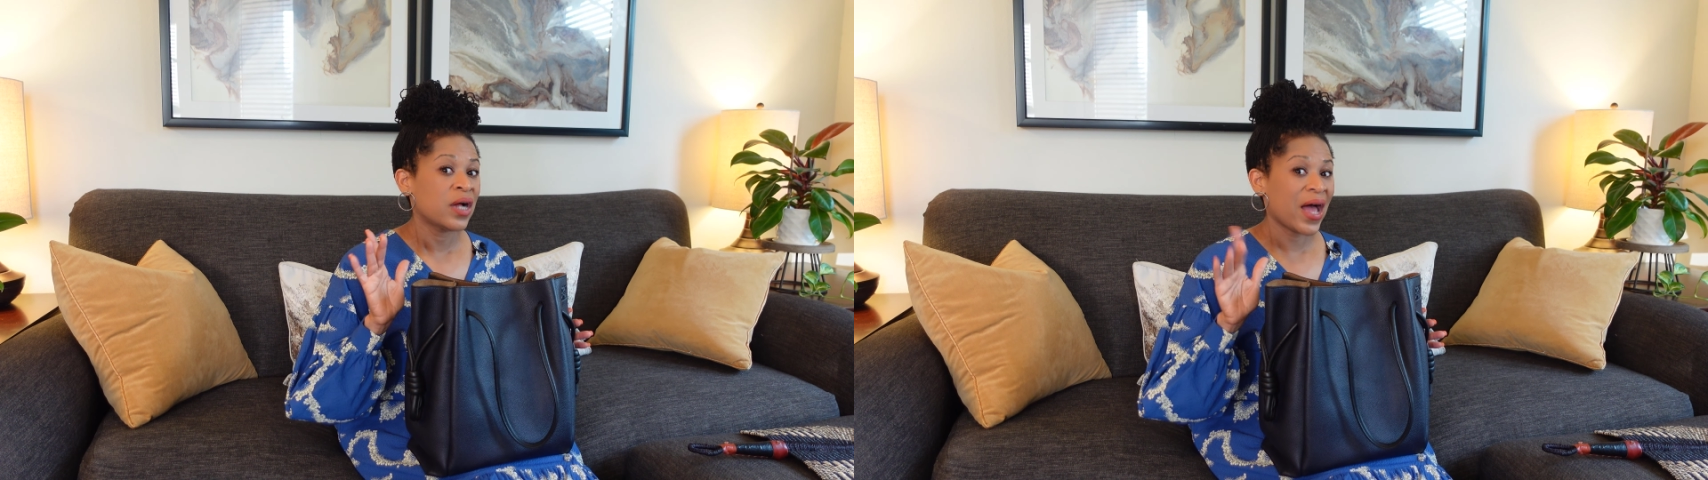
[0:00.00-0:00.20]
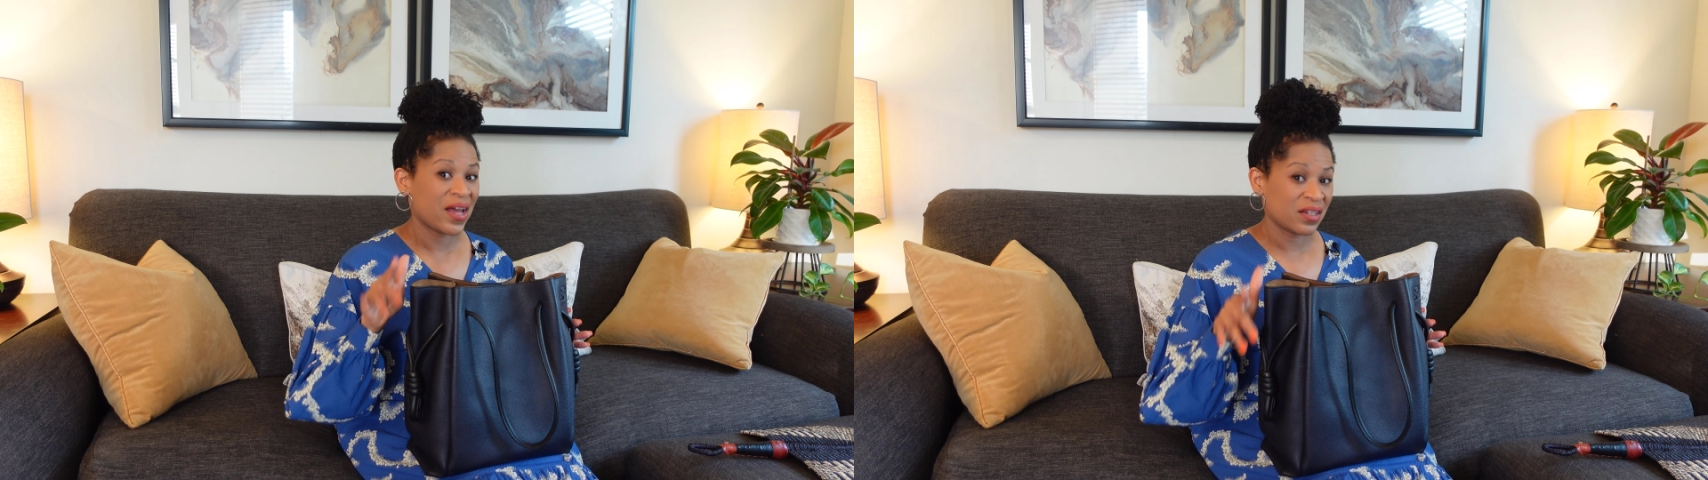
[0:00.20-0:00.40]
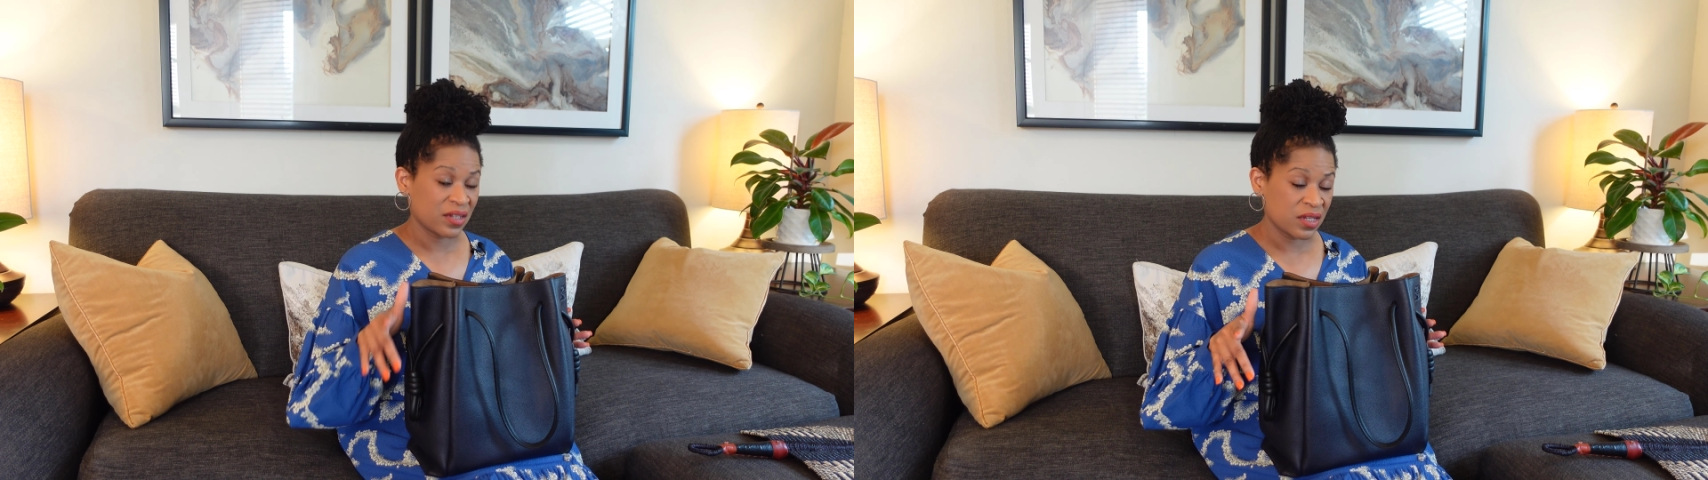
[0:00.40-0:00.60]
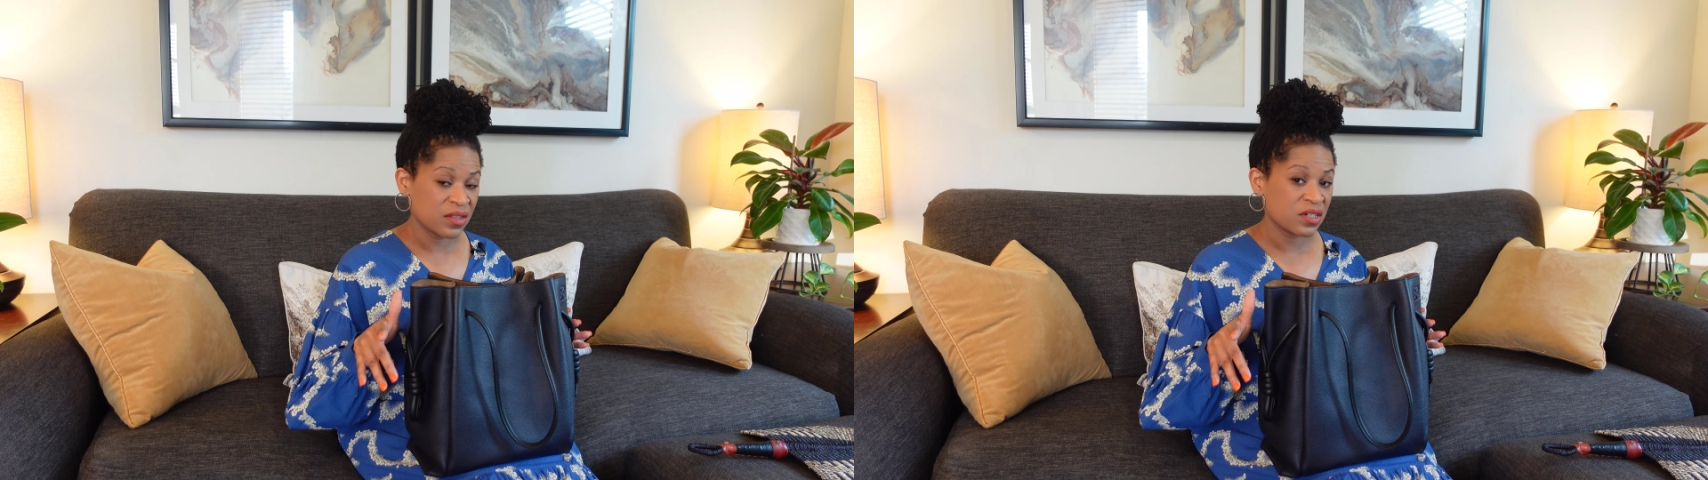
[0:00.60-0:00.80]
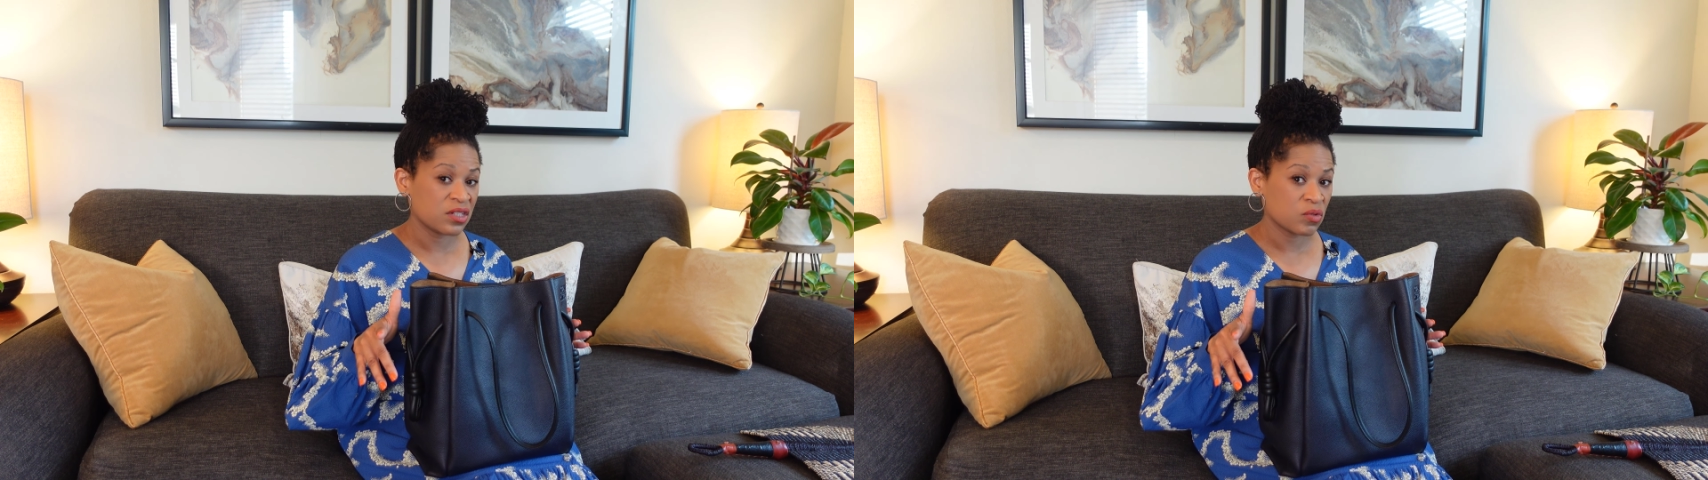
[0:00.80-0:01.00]
add a link
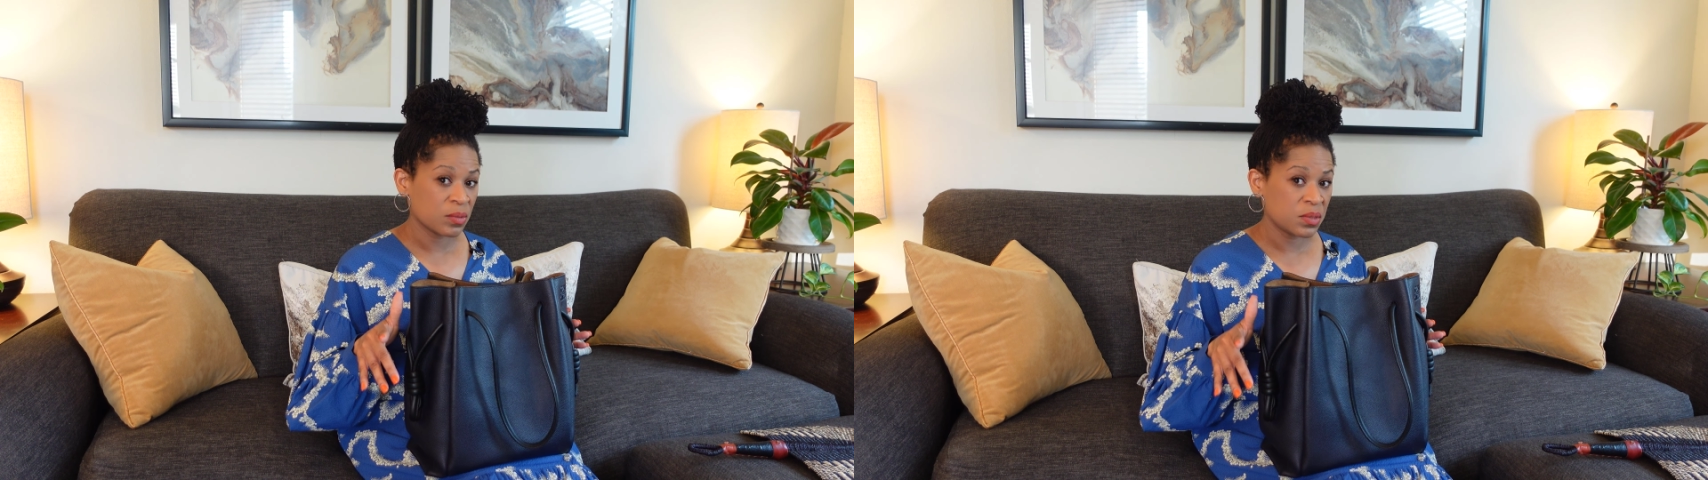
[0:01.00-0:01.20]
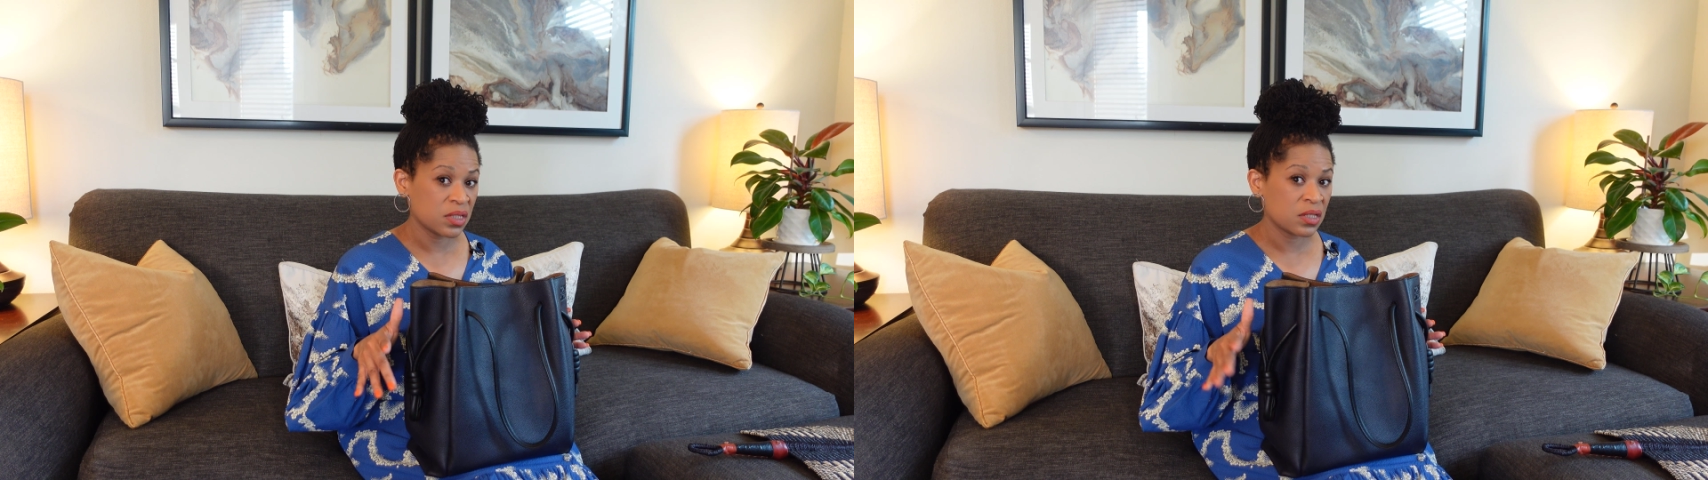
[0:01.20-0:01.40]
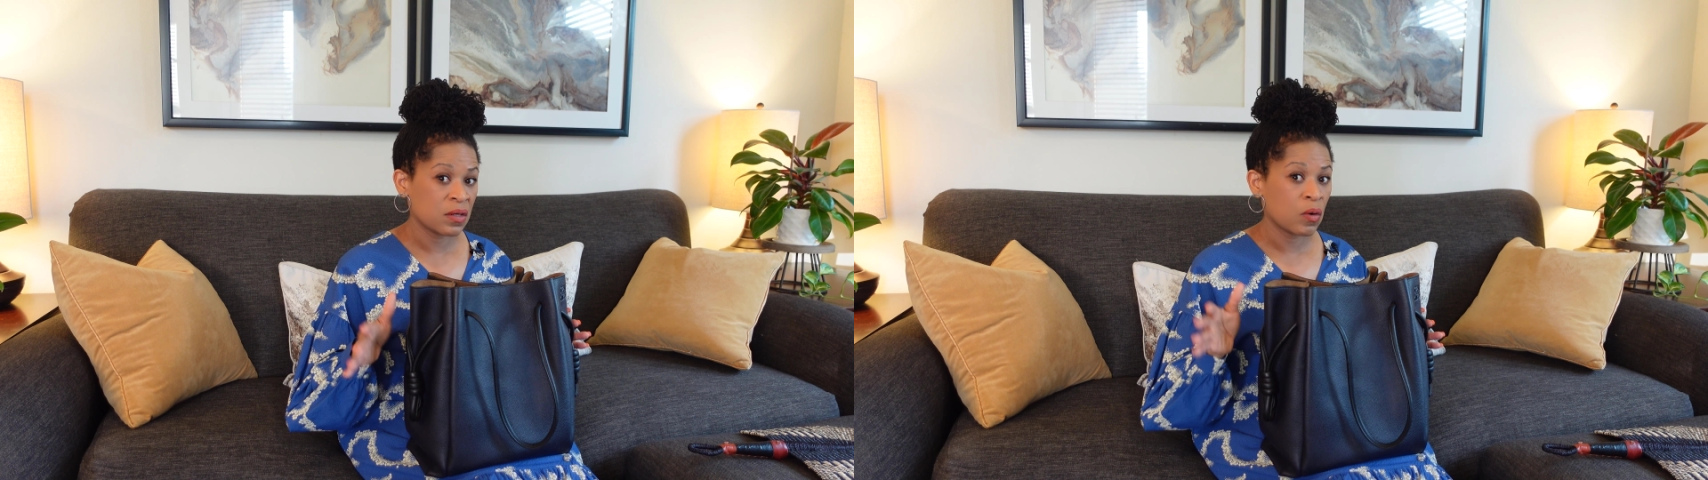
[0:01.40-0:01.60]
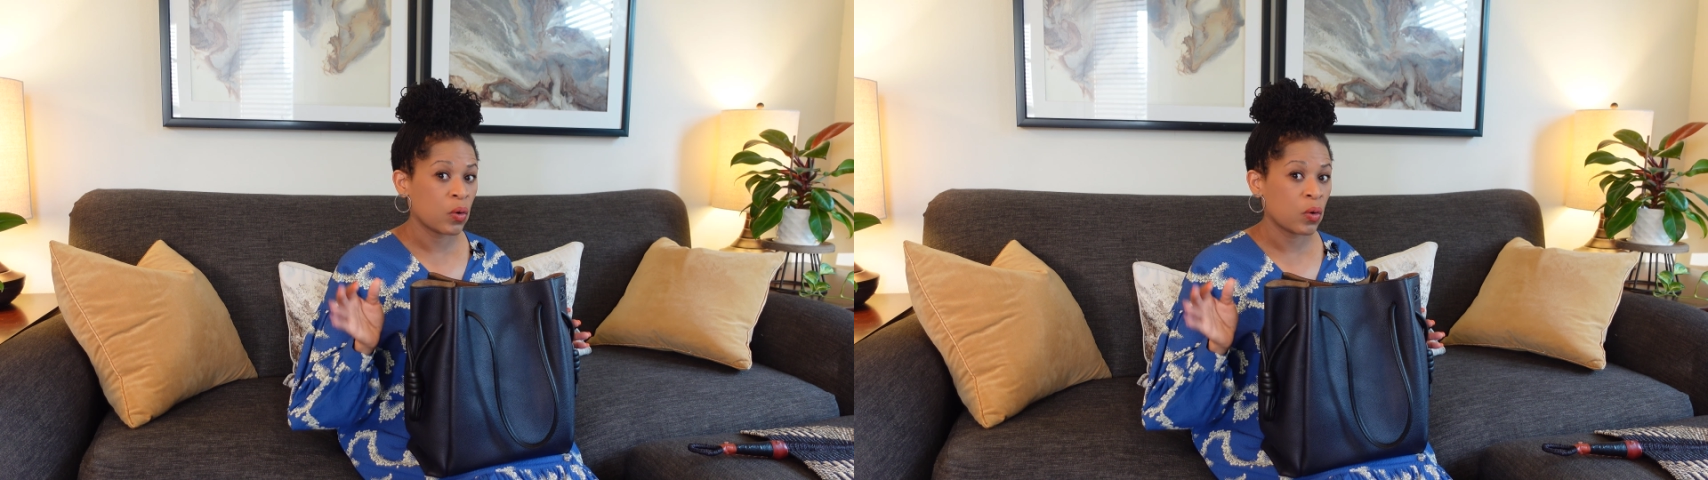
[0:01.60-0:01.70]
in the description